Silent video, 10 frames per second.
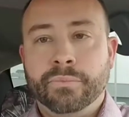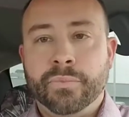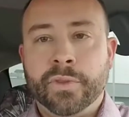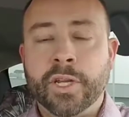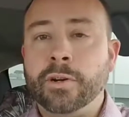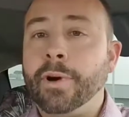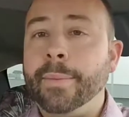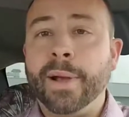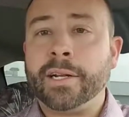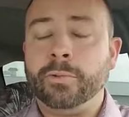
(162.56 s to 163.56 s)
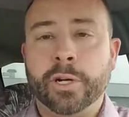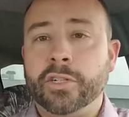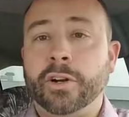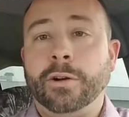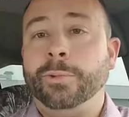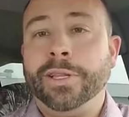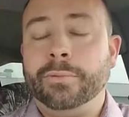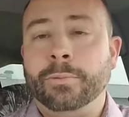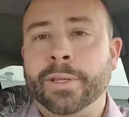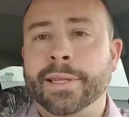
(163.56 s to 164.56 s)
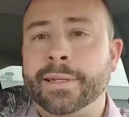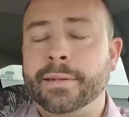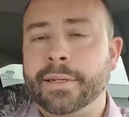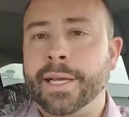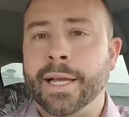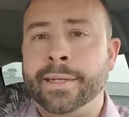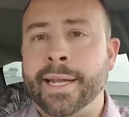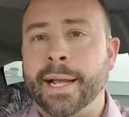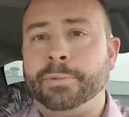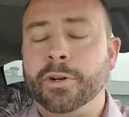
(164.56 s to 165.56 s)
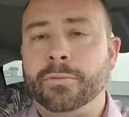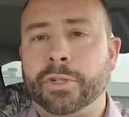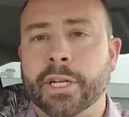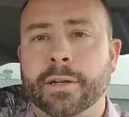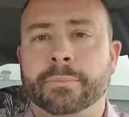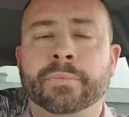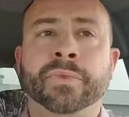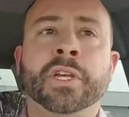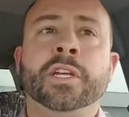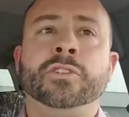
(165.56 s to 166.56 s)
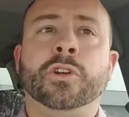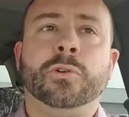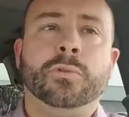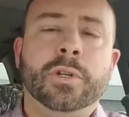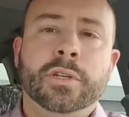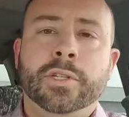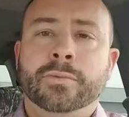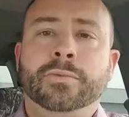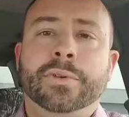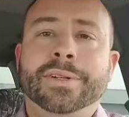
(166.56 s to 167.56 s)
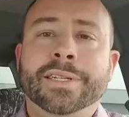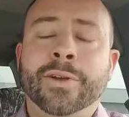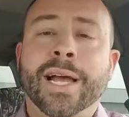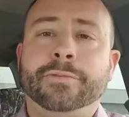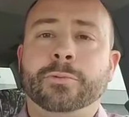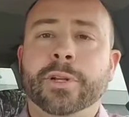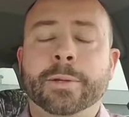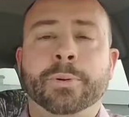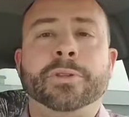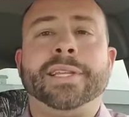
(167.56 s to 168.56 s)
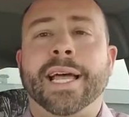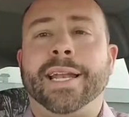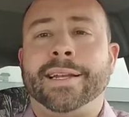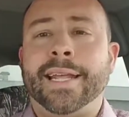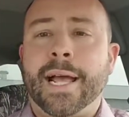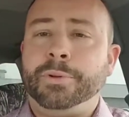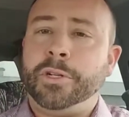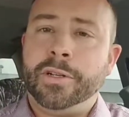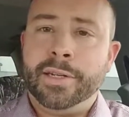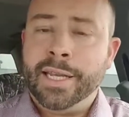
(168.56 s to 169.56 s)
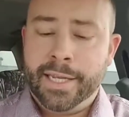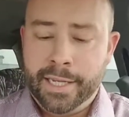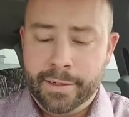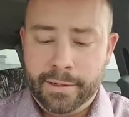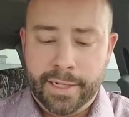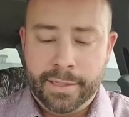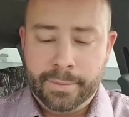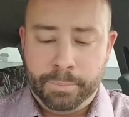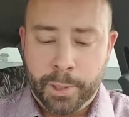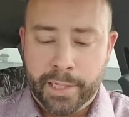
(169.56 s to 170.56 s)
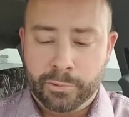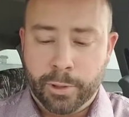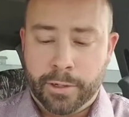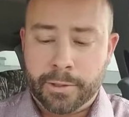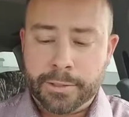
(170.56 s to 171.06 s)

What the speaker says: then you're right back to where you started with adapt and overcome. So you have to really put that adaptation into play as well.